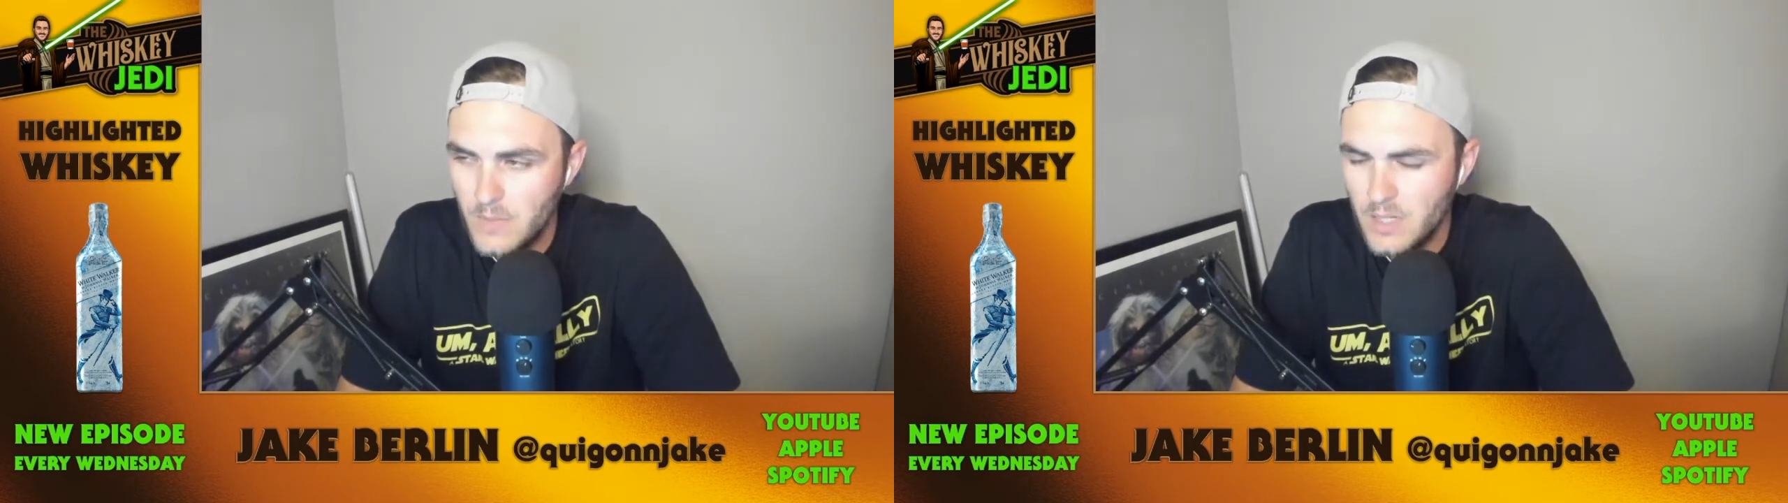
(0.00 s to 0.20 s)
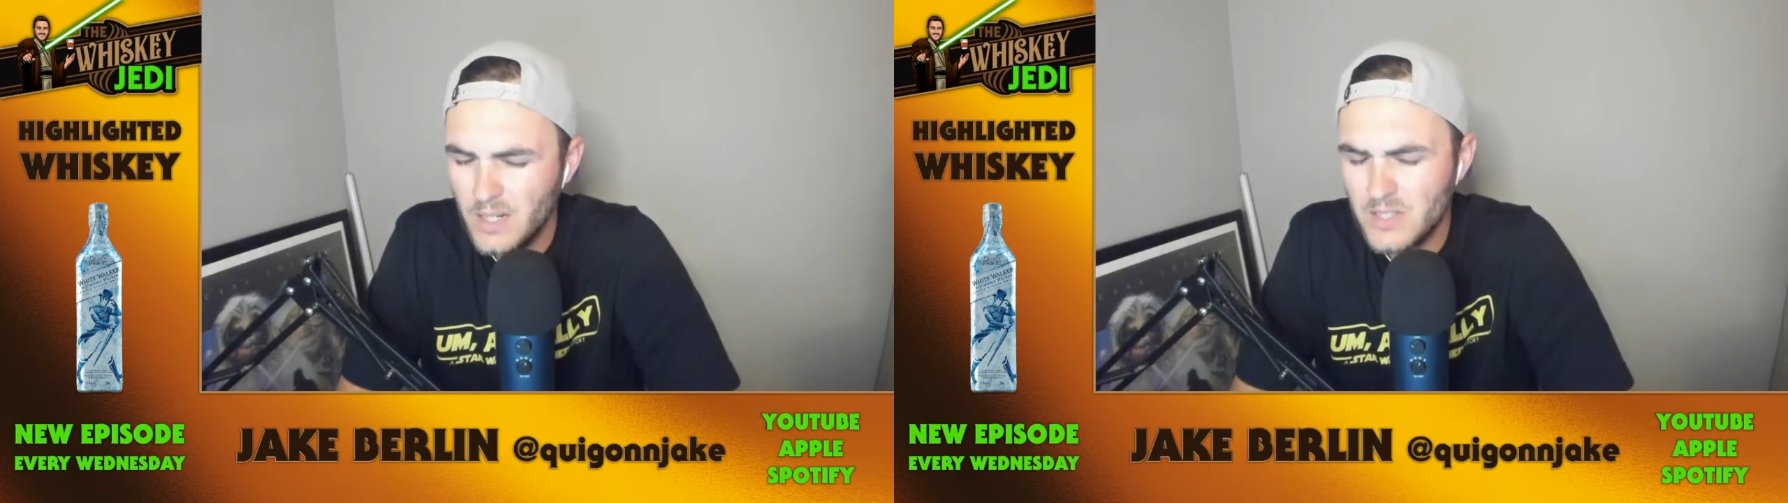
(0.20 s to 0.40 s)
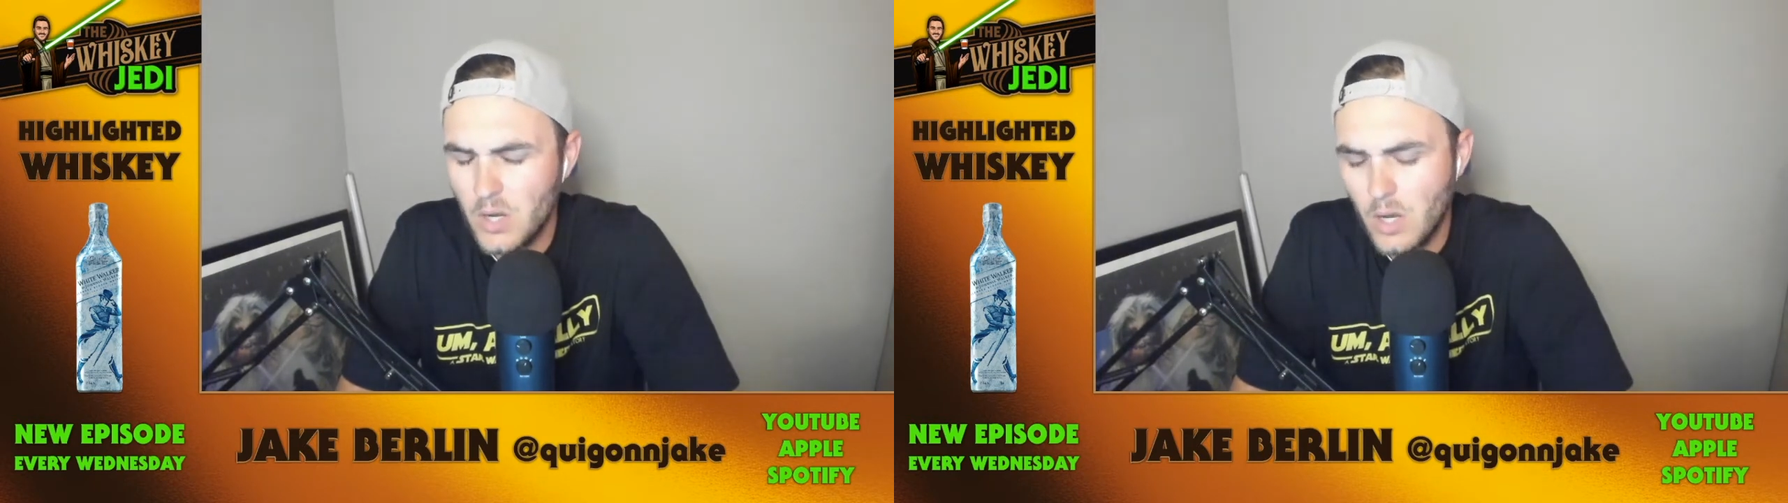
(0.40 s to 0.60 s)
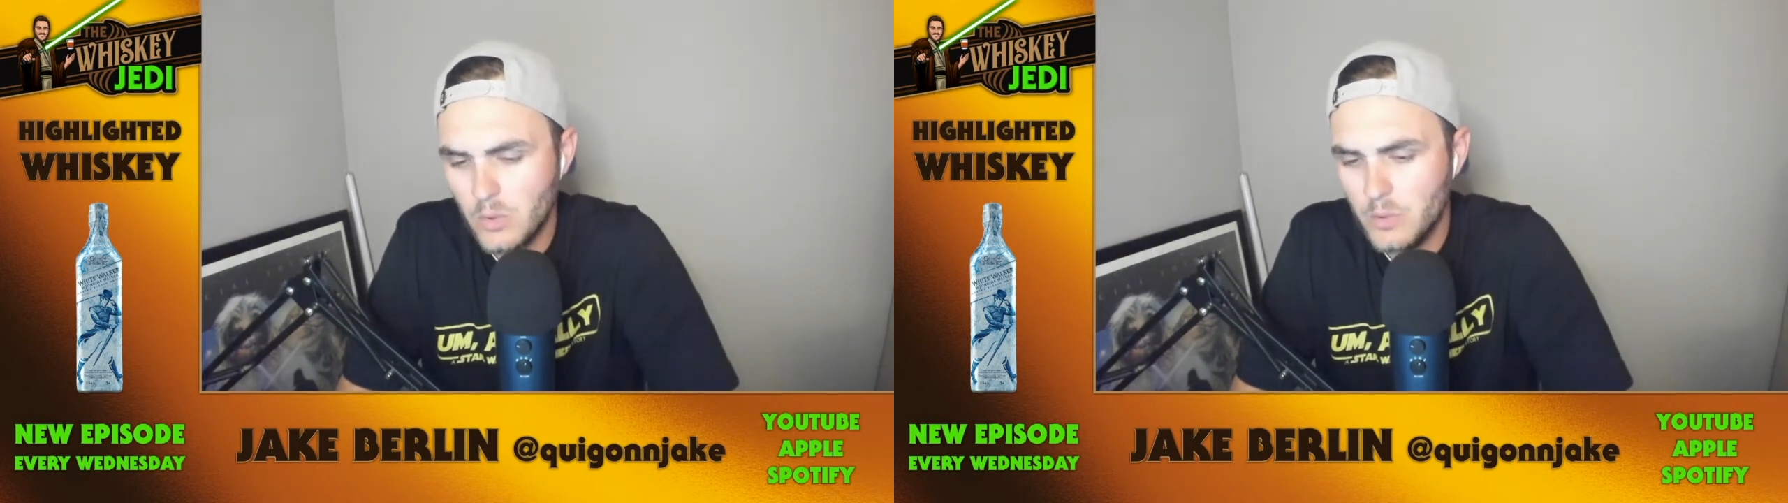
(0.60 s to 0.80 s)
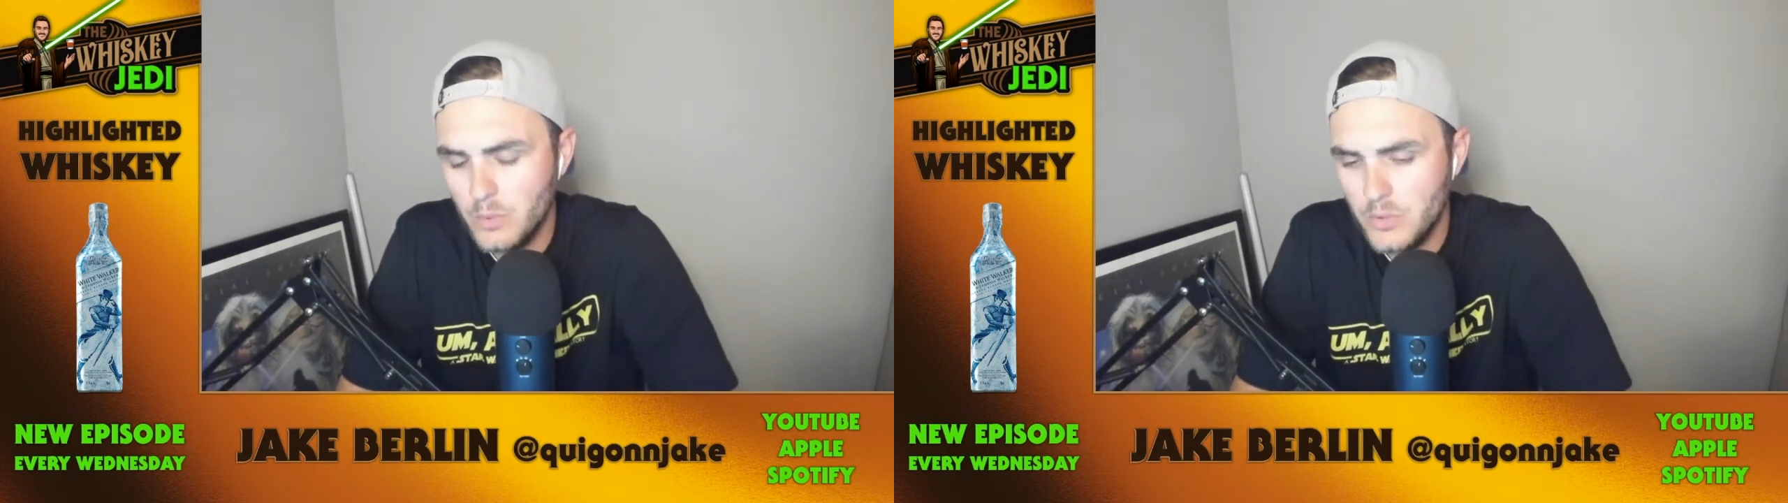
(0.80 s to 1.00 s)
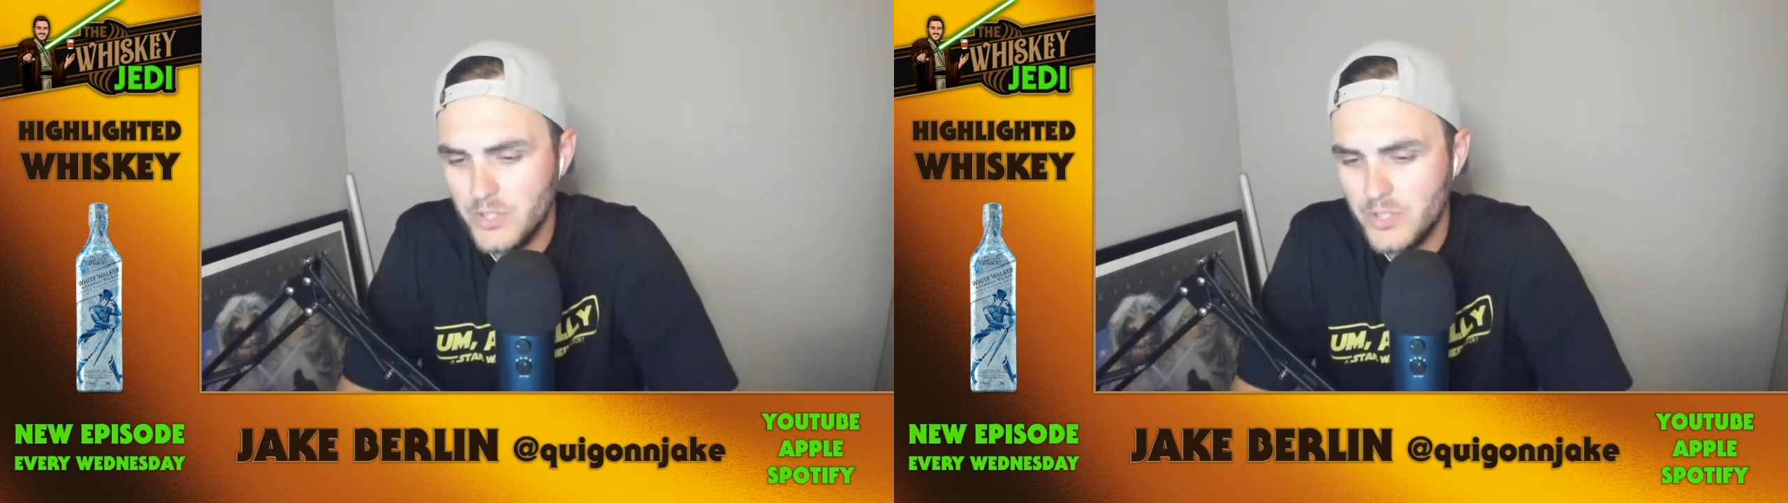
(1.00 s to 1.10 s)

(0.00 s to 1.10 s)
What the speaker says: not tolerable, it